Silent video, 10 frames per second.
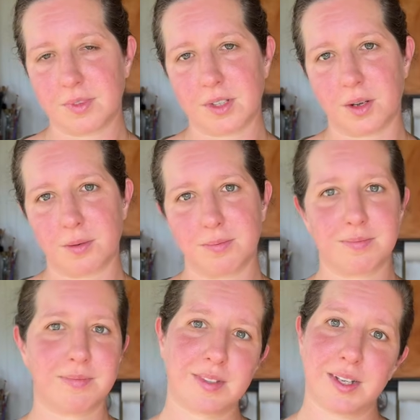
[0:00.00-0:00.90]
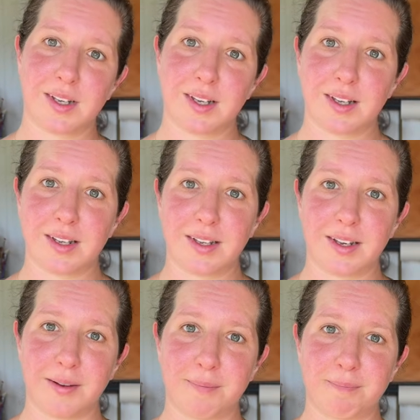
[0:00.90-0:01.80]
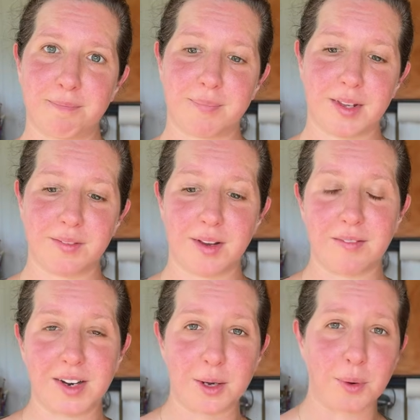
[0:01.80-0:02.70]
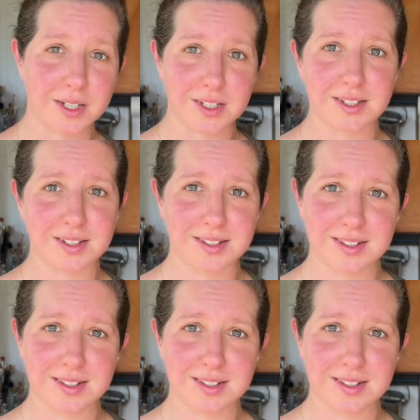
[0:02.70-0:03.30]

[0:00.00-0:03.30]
So yeah, if you have any questions